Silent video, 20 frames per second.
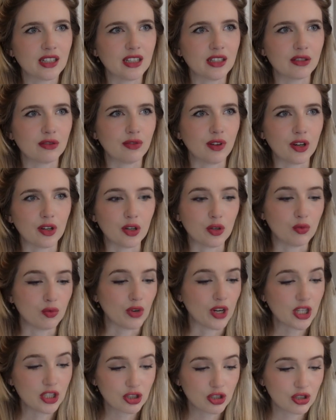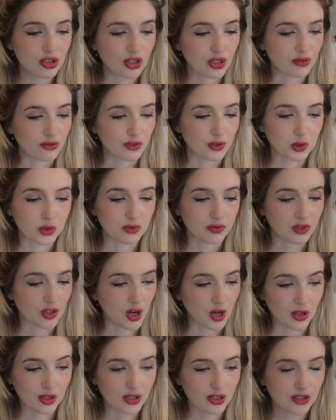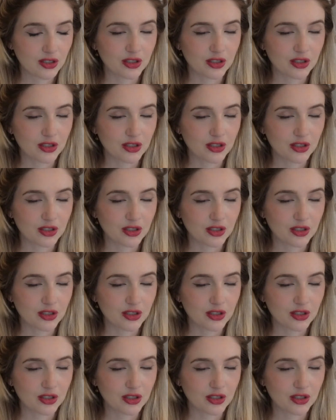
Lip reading: is very rich and full of color,